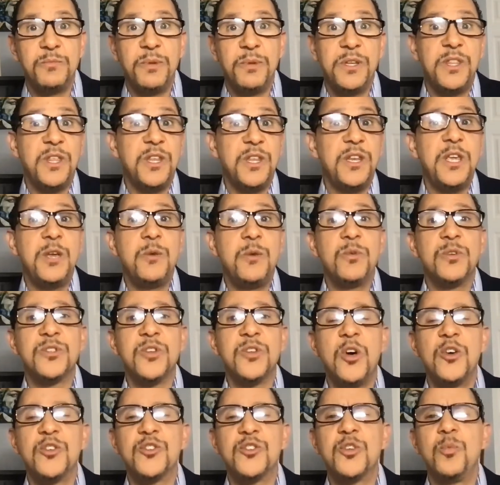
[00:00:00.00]
But then he was
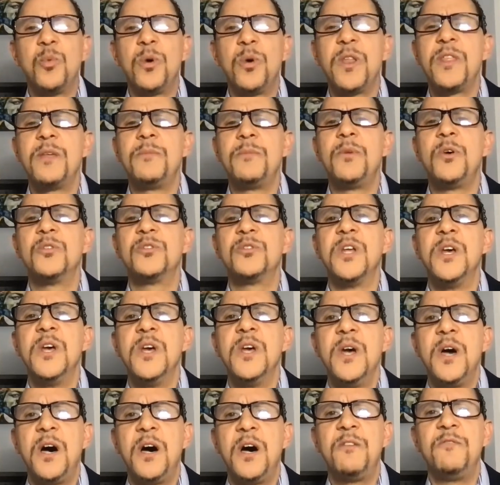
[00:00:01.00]
also one of the most
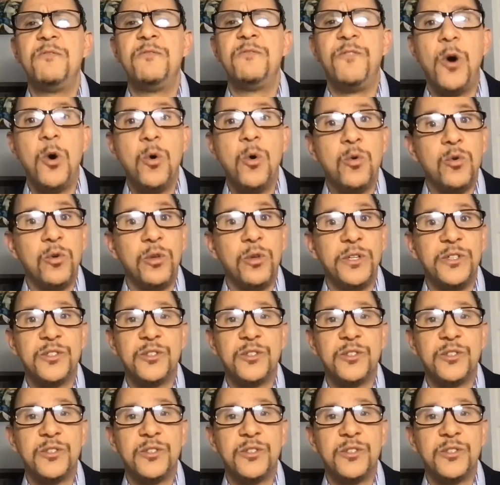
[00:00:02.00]
vocal,